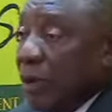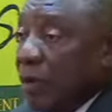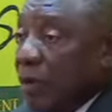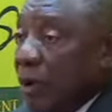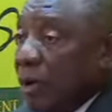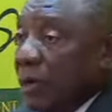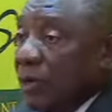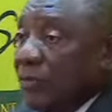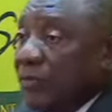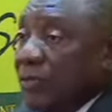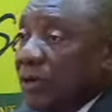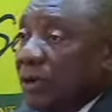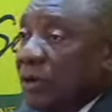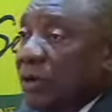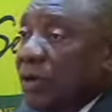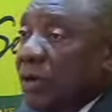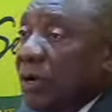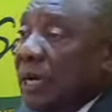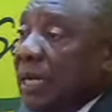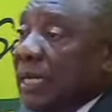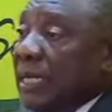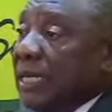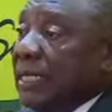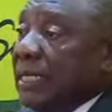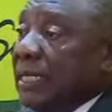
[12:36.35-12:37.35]
One of the
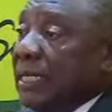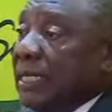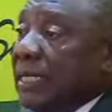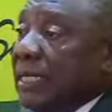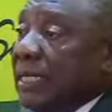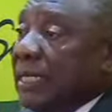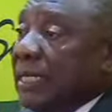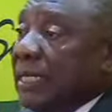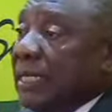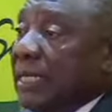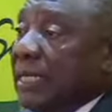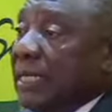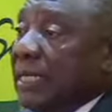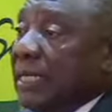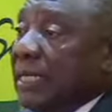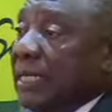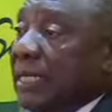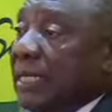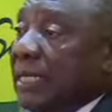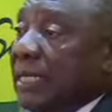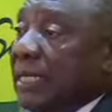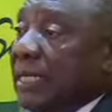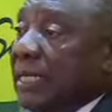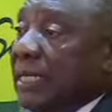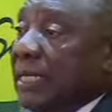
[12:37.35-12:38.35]
colleagues
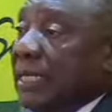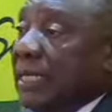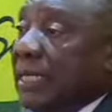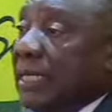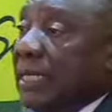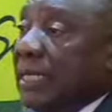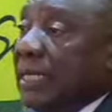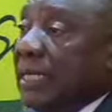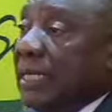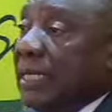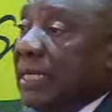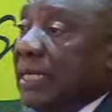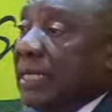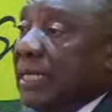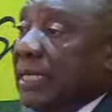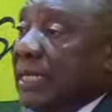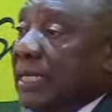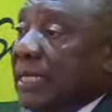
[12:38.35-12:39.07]
in this